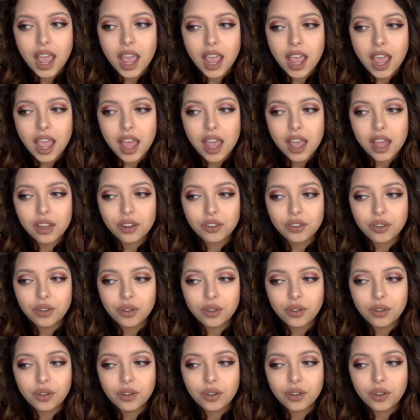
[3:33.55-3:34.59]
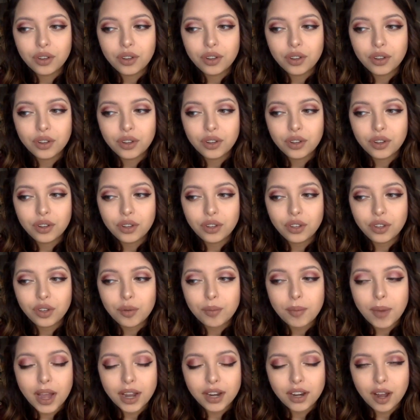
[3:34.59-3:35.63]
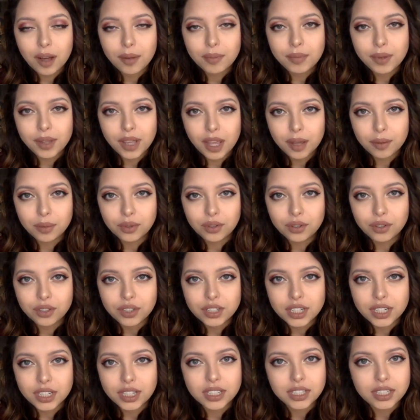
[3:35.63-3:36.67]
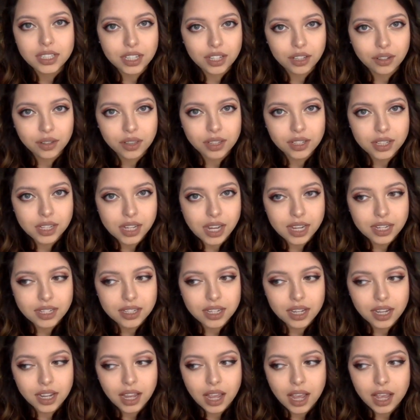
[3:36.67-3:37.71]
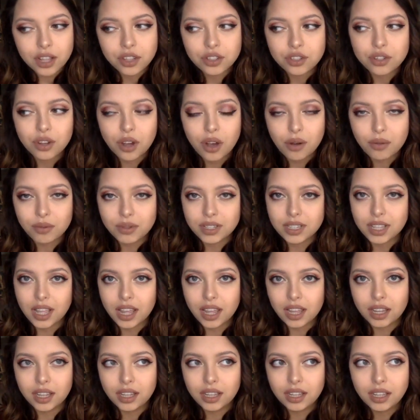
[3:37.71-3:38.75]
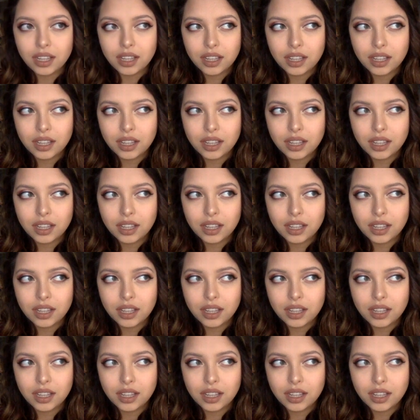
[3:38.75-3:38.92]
and you might not be able to continue the DAT. And so I was like,